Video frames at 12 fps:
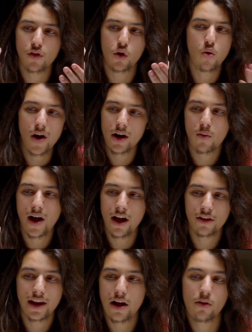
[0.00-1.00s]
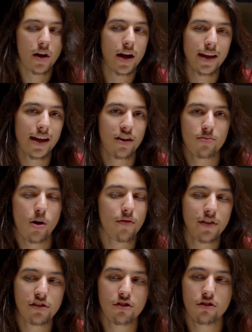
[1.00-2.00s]
quite a while now. He had a small
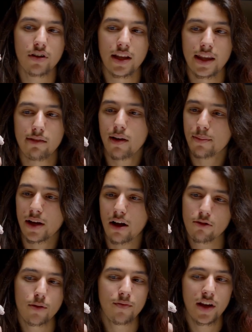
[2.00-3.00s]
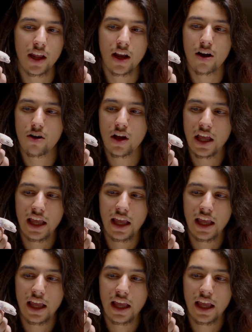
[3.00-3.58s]
feature in the reptile room video,